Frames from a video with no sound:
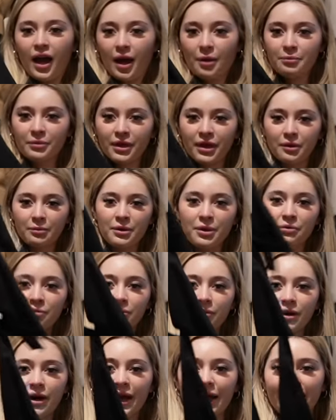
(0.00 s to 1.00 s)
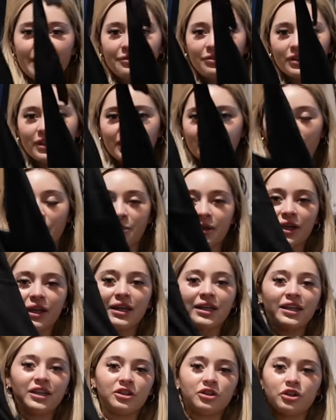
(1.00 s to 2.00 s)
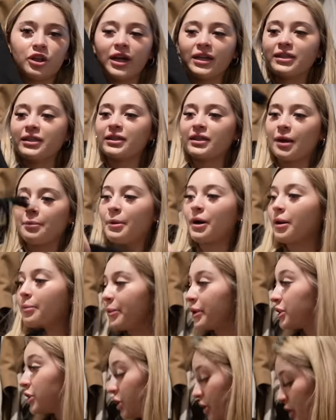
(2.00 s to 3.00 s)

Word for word: I'm gonna be ready for summer. Look at these dresses. I bought a bunch